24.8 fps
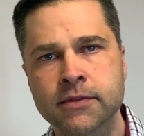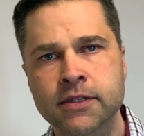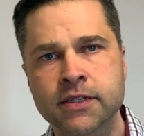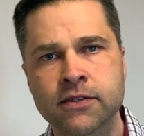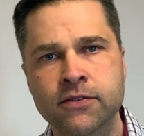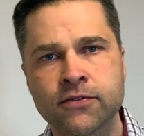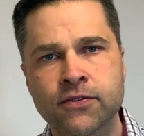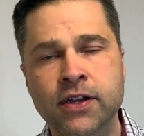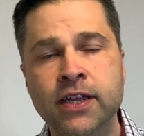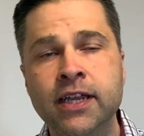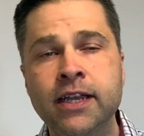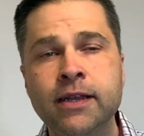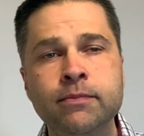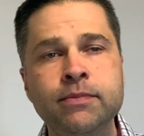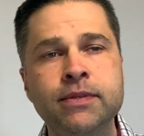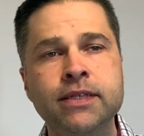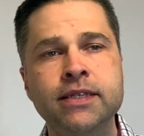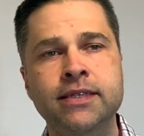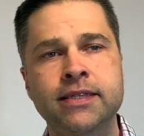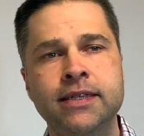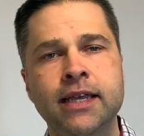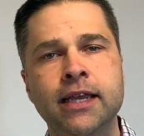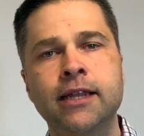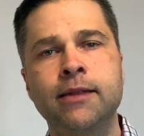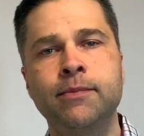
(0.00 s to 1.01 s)
for him to
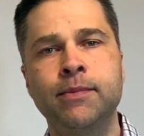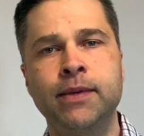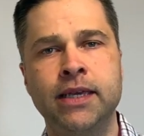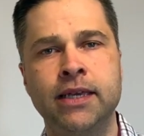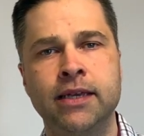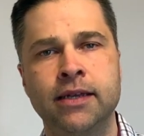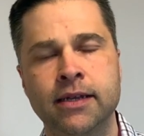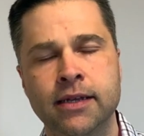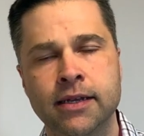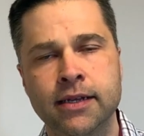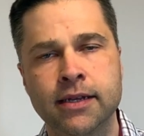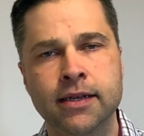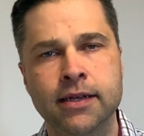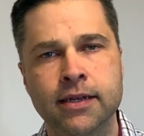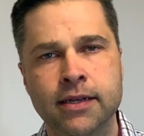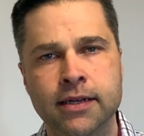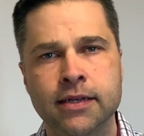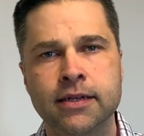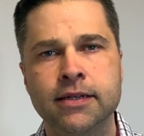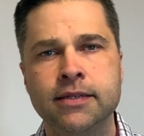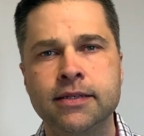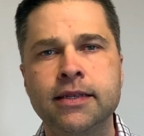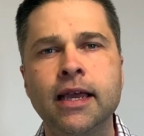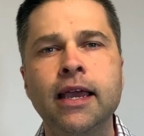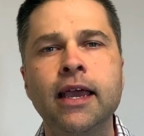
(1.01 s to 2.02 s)
say to me,
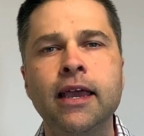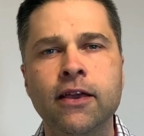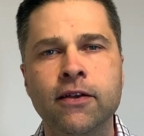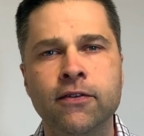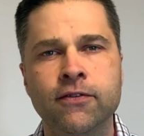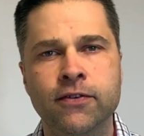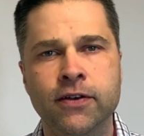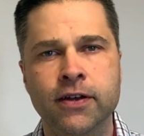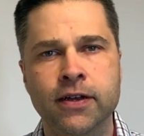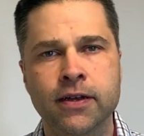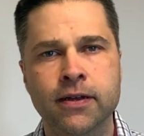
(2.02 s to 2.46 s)
"Dave."